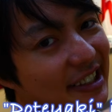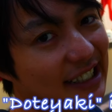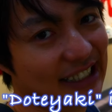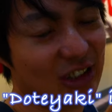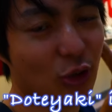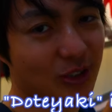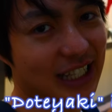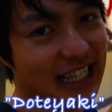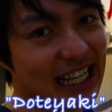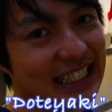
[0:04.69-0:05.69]
Their
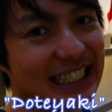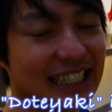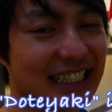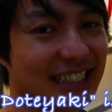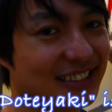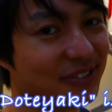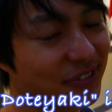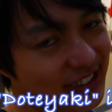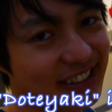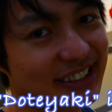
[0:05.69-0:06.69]
doteyaki is
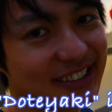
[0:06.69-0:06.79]
really